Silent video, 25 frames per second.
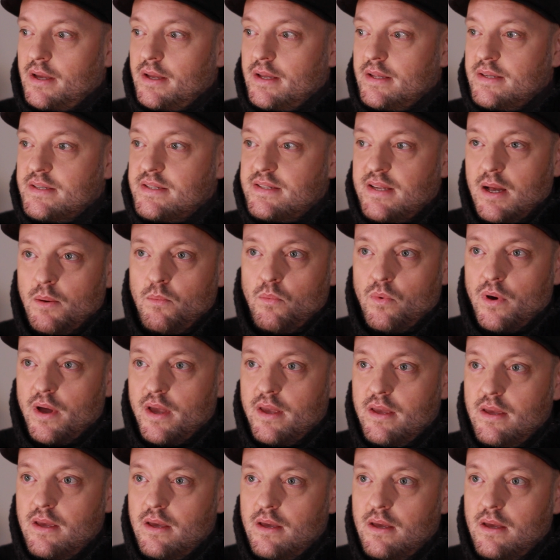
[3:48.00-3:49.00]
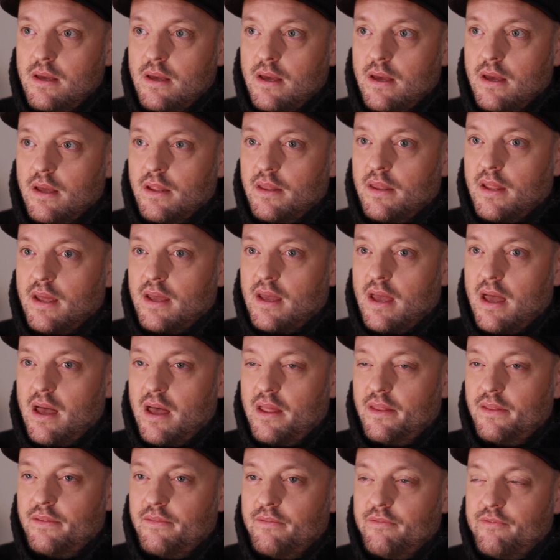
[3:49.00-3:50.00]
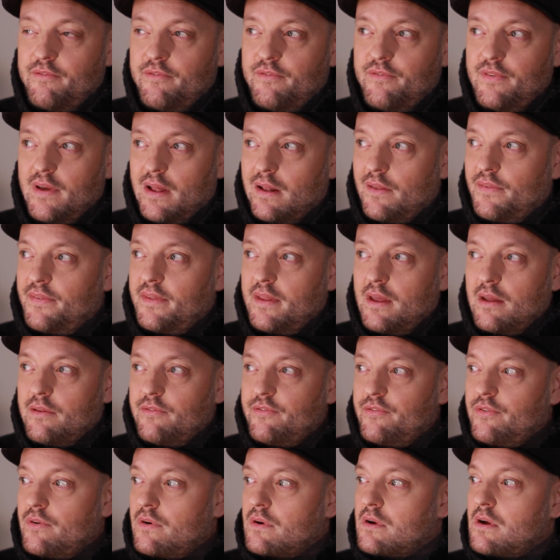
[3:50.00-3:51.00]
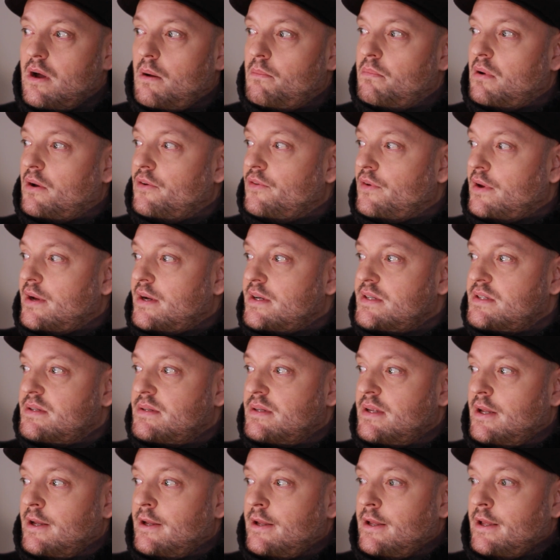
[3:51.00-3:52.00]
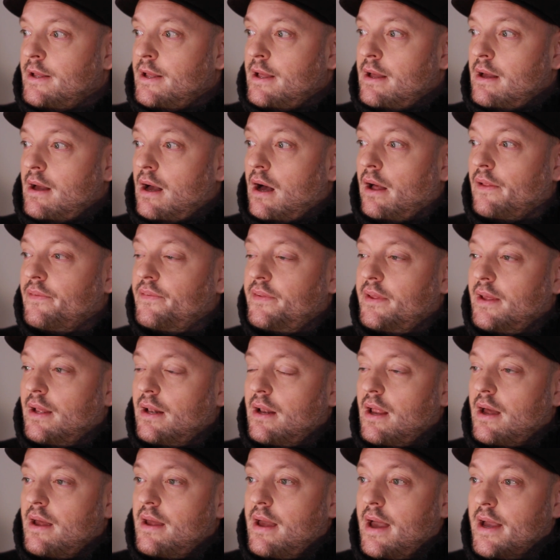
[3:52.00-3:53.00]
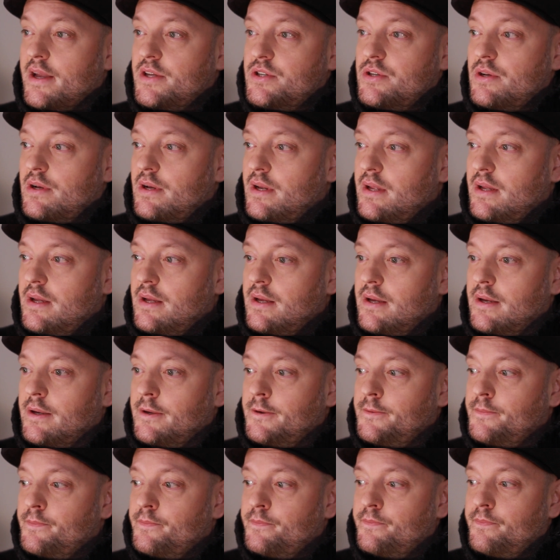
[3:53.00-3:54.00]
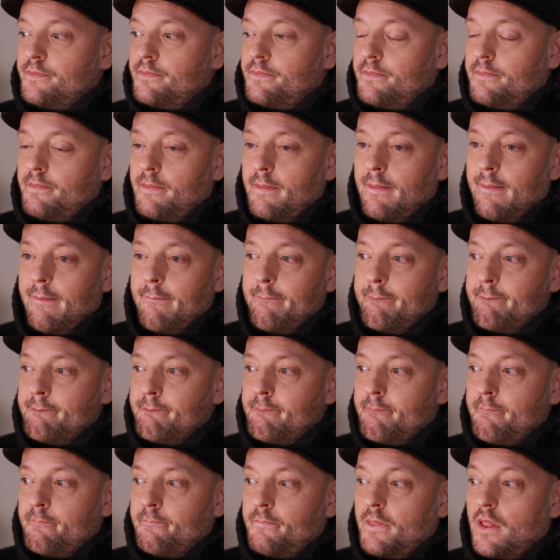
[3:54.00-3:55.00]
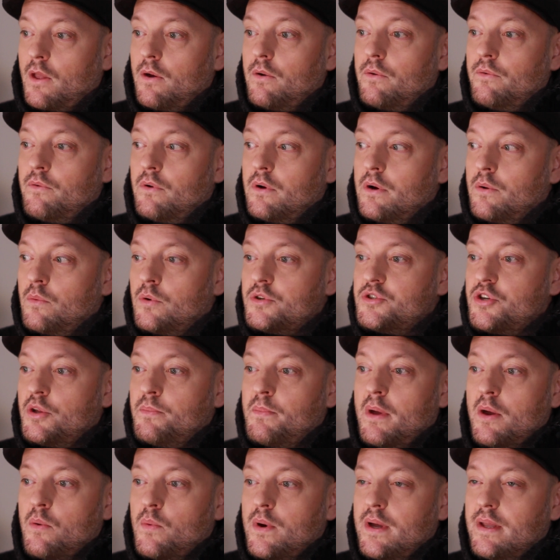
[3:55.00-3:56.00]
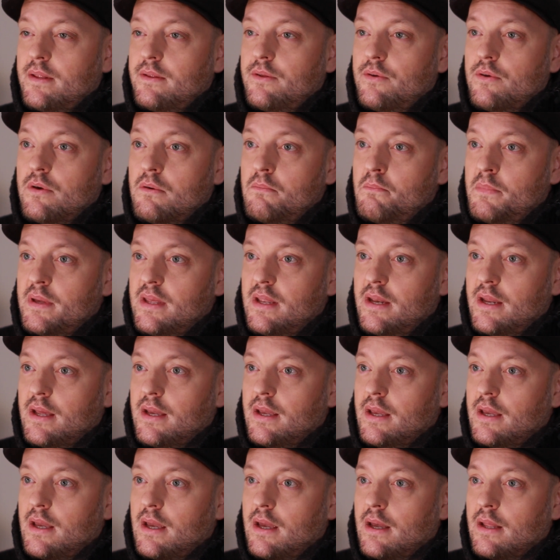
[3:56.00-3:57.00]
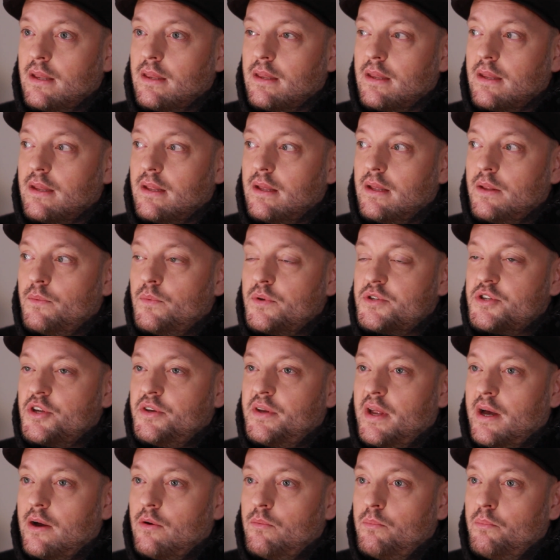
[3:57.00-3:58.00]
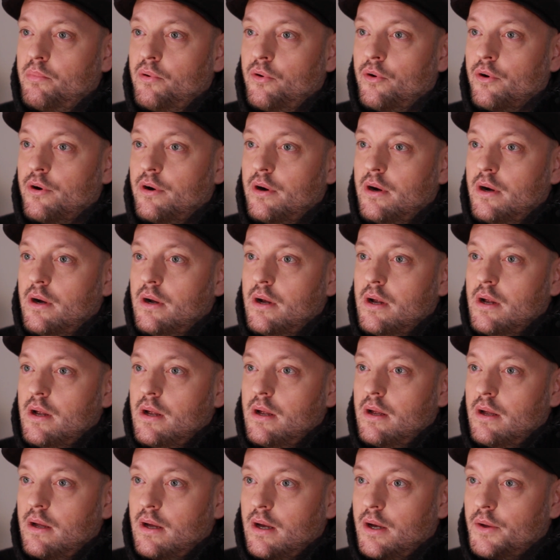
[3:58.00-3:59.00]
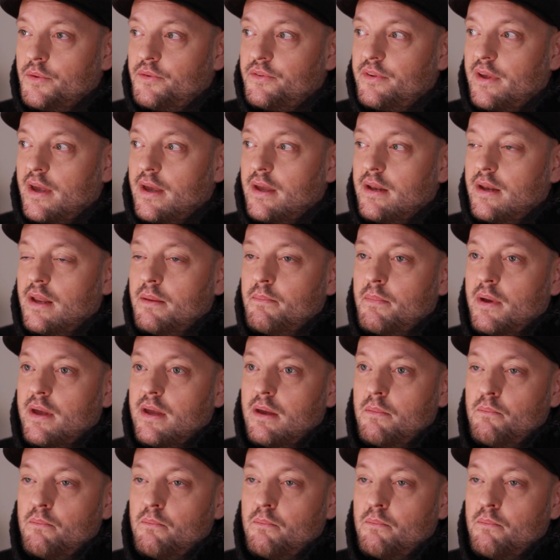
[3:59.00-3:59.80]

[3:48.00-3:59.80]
in some way, and I had felt that for a couple of years until I actually was on my way to a meeting, and it was a downpour outside, and my